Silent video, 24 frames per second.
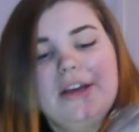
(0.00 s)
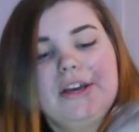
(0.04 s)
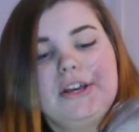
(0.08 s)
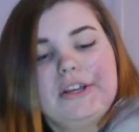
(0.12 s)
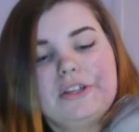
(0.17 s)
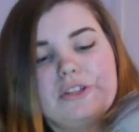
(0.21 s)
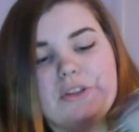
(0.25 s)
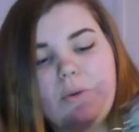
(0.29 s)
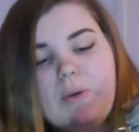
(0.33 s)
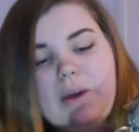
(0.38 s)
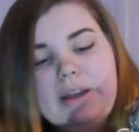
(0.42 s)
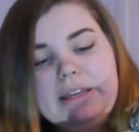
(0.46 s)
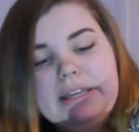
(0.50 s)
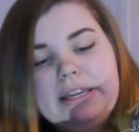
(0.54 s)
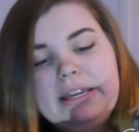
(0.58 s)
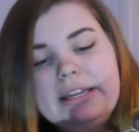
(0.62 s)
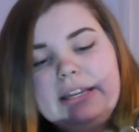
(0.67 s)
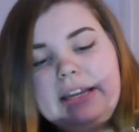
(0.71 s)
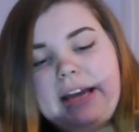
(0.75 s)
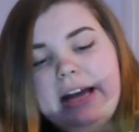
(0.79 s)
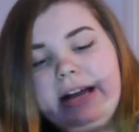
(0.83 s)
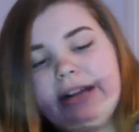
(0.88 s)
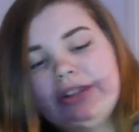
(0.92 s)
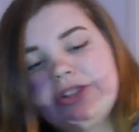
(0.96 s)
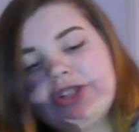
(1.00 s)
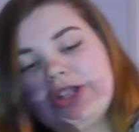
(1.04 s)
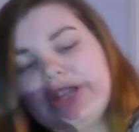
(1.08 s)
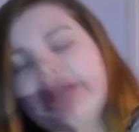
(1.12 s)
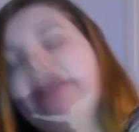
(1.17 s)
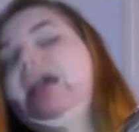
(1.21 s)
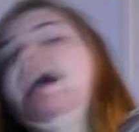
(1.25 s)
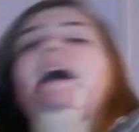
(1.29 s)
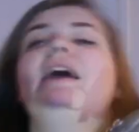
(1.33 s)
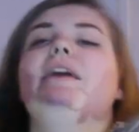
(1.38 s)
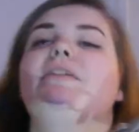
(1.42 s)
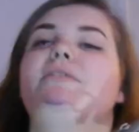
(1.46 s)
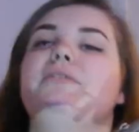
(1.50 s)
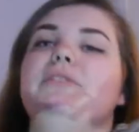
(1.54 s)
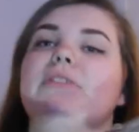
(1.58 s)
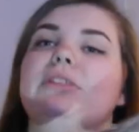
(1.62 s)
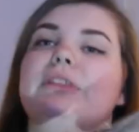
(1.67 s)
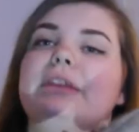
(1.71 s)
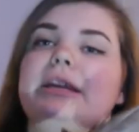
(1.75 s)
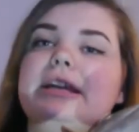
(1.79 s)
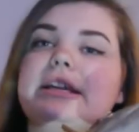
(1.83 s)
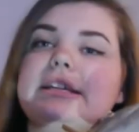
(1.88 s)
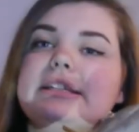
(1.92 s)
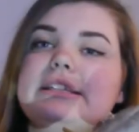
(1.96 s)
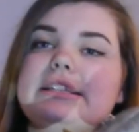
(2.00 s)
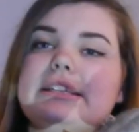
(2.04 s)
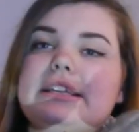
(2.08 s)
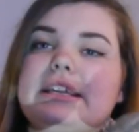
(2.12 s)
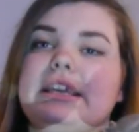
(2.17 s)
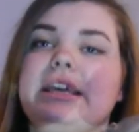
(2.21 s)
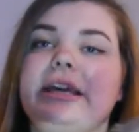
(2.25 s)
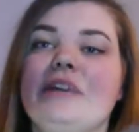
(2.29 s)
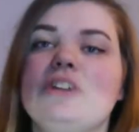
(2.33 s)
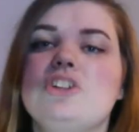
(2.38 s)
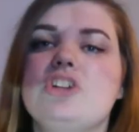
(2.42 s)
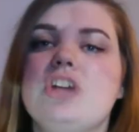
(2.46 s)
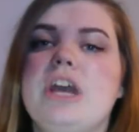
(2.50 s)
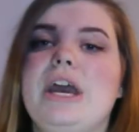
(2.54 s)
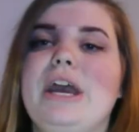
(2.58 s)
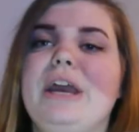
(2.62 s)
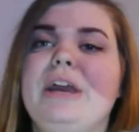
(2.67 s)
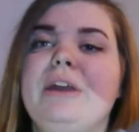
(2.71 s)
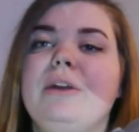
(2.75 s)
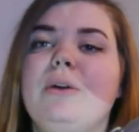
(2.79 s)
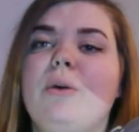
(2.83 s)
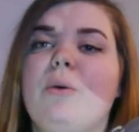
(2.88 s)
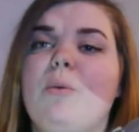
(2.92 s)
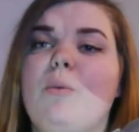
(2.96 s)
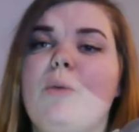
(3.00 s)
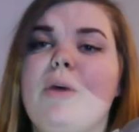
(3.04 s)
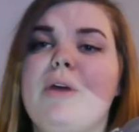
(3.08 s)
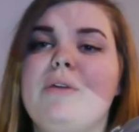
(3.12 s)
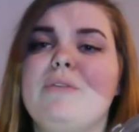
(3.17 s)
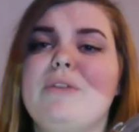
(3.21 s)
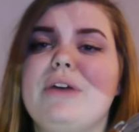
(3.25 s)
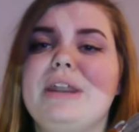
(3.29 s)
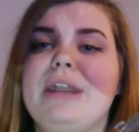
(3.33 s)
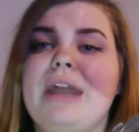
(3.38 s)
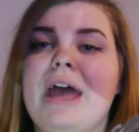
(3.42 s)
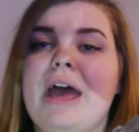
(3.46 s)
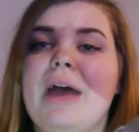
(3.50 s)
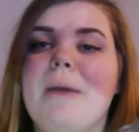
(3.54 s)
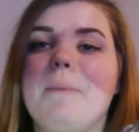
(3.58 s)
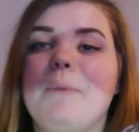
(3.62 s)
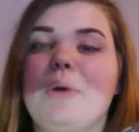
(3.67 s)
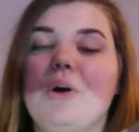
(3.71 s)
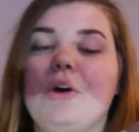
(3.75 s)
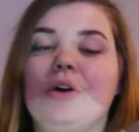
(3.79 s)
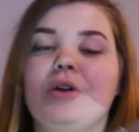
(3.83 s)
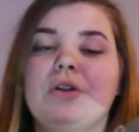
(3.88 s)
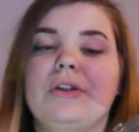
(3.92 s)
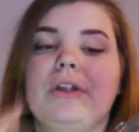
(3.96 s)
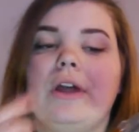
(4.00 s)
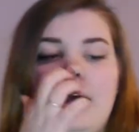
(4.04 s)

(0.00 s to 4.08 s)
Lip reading: So I did actually have this keychain with an M on,